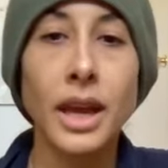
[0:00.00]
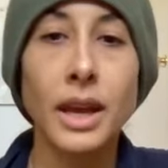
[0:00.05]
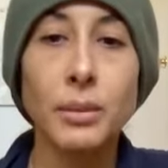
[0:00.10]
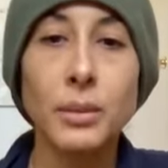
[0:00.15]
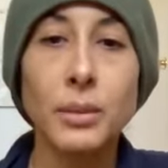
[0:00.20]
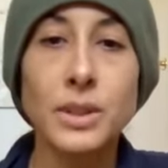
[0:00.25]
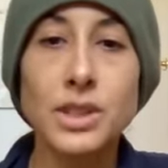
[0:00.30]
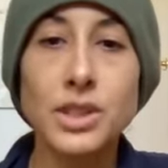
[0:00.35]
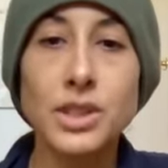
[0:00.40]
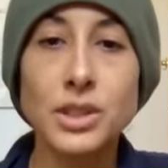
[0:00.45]

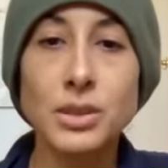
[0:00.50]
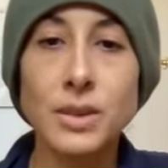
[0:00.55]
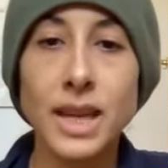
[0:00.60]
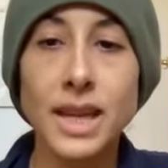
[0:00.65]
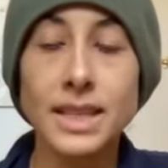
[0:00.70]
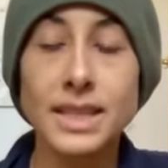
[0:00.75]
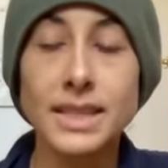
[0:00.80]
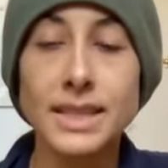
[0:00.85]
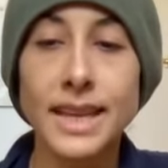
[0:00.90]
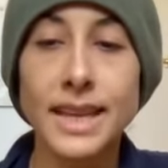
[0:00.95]
And once you
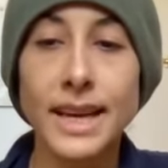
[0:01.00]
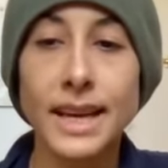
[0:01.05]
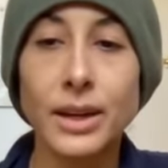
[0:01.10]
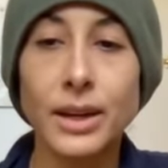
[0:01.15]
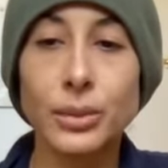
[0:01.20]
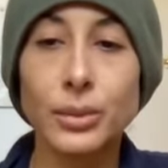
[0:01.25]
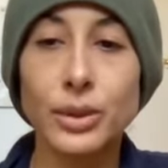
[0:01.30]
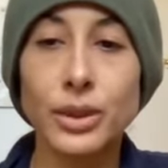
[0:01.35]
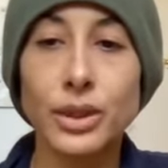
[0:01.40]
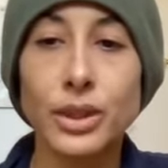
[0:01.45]
get
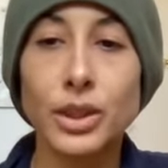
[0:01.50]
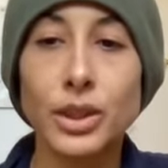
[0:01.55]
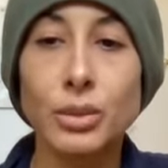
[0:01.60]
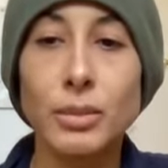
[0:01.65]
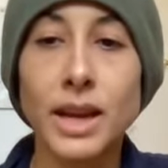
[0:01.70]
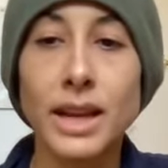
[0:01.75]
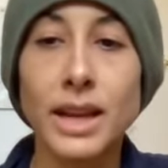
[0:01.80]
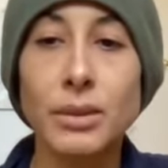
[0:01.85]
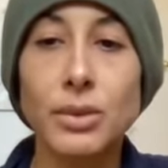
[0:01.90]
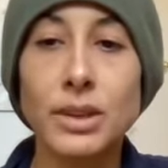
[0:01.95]
down,
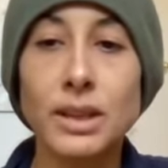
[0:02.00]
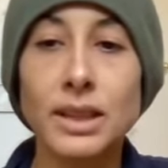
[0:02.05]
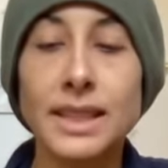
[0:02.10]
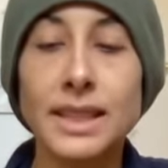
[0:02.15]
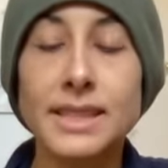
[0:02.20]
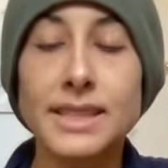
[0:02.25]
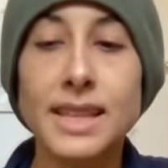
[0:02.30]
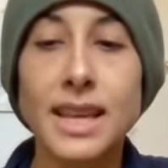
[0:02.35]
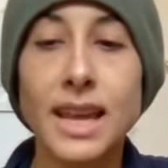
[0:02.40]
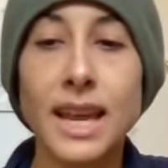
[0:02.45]
you might
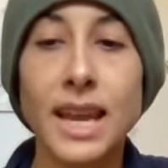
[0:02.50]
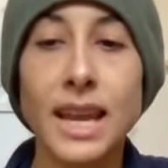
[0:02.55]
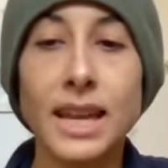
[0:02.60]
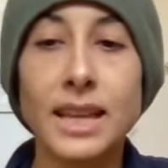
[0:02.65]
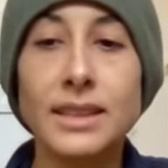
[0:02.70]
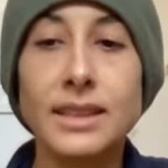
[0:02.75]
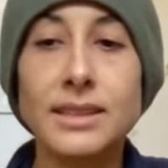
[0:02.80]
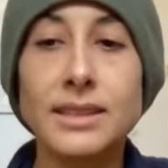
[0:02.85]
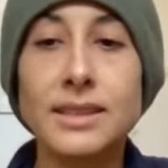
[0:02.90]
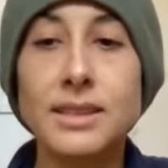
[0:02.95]
release the
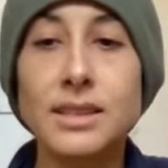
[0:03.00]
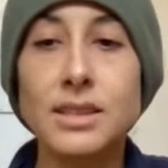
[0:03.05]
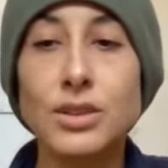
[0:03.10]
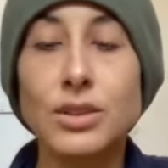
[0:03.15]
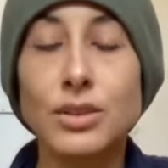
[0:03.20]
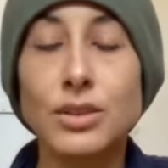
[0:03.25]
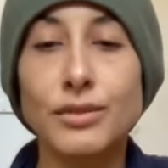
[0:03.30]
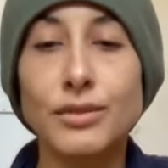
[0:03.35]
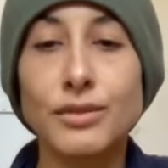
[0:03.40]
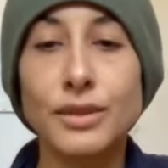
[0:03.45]
hands
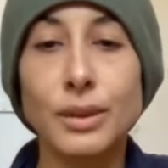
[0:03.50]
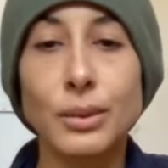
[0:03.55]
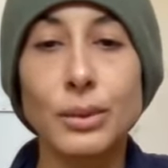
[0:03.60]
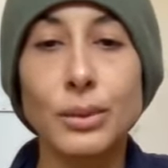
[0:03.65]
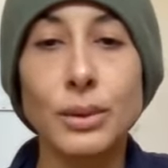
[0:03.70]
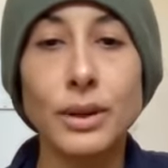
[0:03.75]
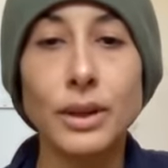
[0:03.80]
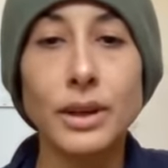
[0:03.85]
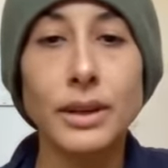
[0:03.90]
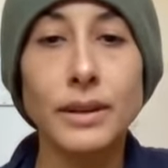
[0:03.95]
to the
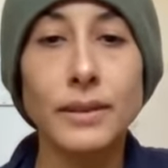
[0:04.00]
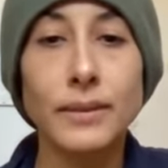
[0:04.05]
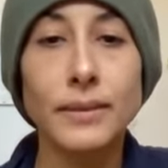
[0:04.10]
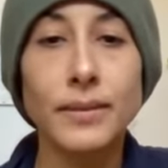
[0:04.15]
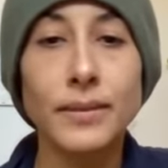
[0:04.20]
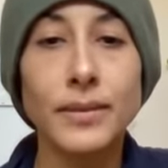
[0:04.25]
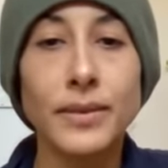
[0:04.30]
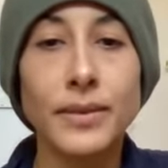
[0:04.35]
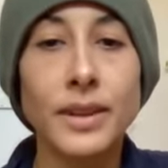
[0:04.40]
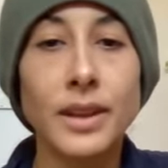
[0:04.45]
floor.
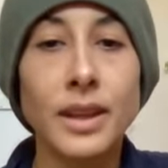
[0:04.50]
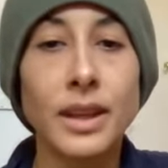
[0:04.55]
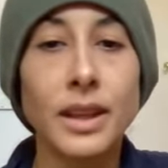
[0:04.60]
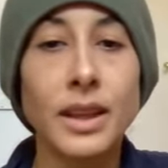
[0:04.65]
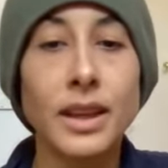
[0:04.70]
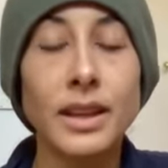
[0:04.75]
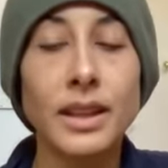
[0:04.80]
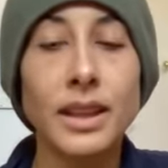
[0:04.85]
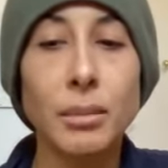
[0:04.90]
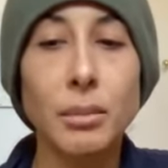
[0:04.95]

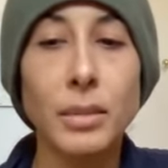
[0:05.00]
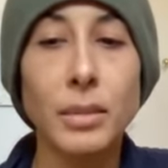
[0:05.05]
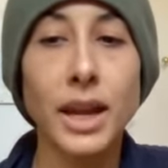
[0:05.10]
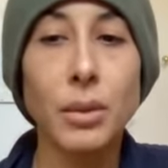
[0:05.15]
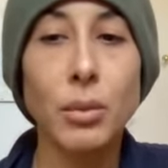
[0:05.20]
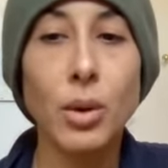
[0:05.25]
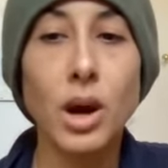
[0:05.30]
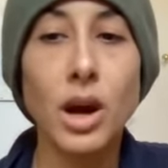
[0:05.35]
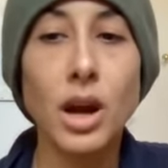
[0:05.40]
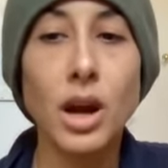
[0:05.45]
They
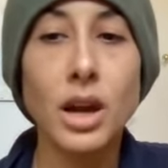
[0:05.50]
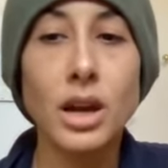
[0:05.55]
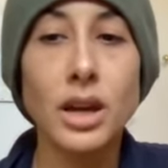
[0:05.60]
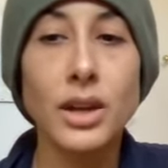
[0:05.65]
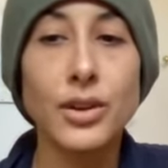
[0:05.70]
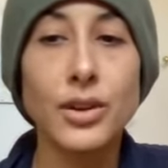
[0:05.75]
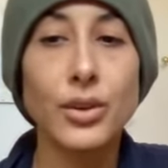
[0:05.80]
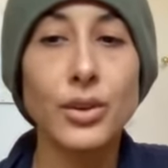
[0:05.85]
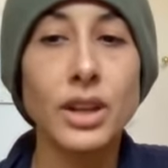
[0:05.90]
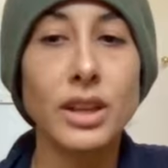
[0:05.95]
might walk
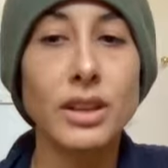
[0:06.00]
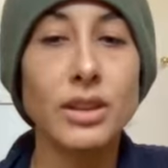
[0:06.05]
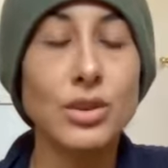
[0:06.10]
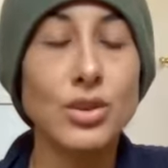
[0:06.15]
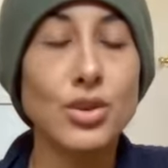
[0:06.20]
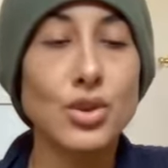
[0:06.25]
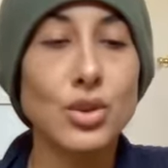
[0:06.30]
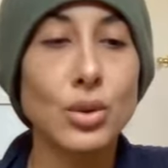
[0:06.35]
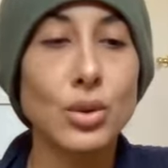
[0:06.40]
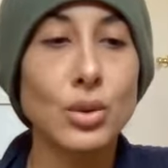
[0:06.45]
underneath
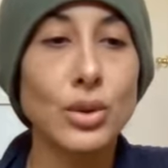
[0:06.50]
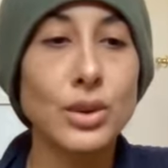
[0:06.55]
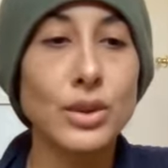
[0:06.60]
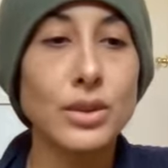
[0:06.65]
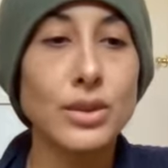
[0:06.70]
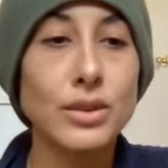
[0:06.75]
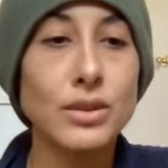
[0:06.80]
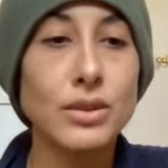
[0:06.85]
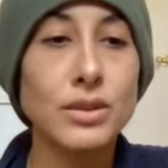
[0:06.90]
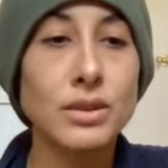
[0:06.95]
the
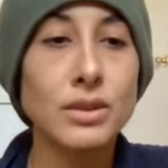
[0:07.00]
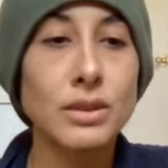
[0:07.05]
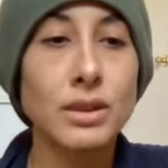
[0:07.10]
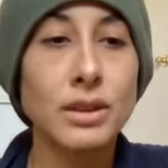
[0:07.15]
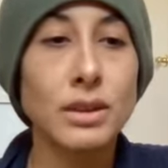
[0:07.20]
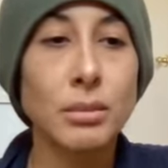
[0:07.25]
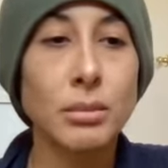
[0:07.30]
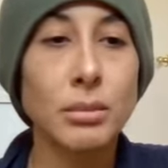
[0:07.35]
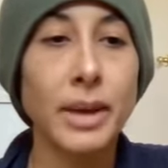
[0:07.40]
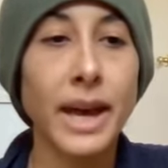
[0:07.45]
shoulders,
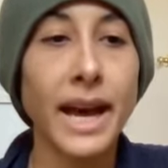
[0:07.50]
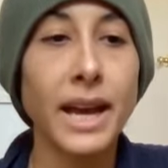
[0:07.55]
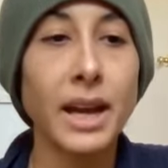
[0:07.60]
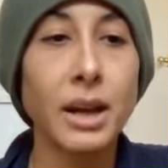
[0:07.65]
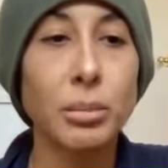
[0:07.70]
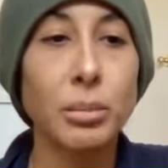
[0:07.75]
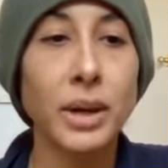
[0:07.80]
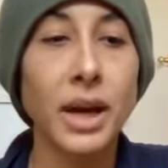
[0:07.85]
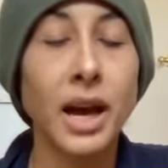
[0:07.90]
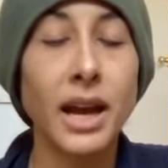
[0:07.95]

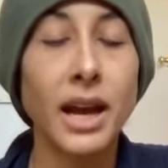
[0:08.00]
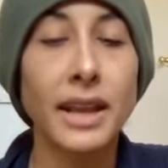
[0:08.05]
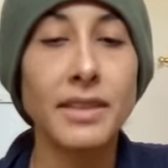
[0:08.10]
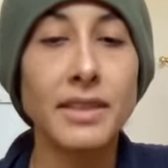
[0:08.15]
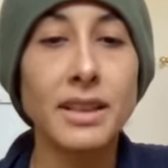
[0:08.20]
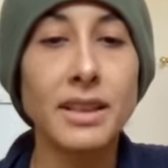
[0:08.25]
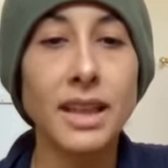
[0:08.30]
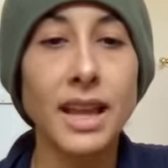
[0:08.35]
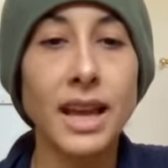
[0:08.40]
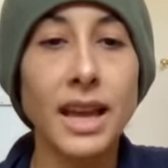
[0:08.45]
back
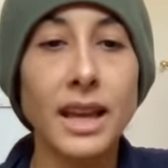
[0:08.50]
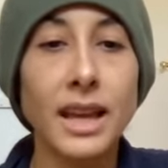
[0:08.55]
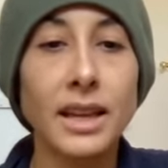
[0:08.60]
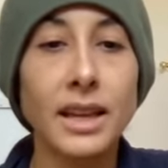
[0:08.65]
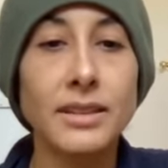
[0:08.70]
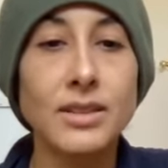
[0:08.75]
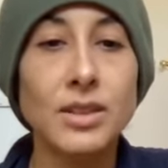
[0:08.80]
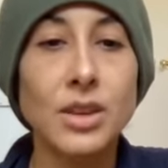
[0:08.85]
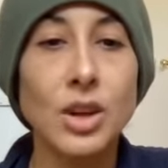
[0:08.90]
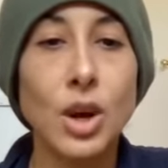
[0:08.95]
behind the
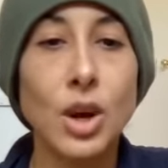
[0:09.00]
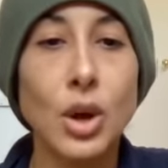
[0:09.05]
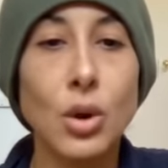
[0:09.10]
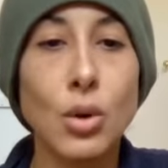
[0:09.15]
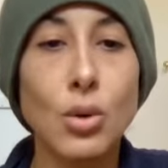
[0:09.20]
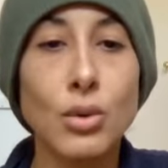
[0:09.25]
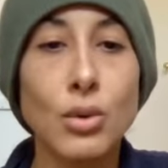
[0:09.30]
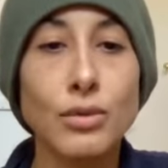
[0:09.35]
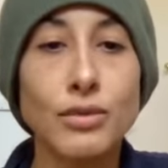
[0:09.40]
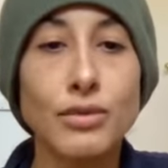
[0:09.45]
legs,
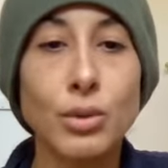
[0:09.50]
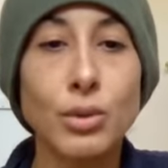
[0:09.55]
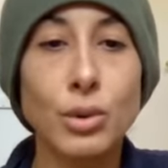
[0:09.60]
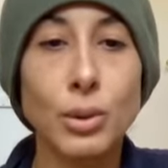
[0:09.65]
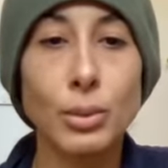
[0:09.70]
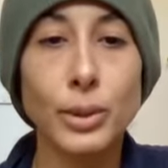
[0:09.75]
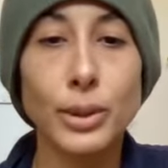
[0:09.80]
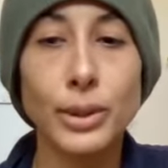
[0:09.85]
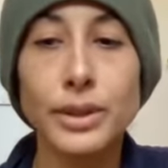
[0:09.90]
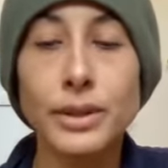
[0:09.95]
or
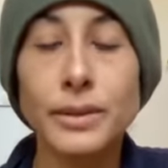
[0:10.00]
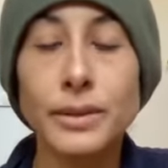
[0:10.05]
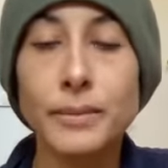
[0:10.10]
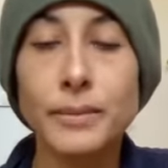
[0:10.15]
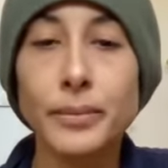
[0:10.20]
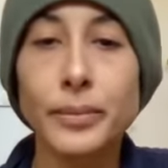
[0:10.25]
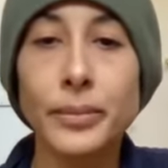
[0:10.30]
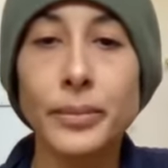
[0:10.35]
forward.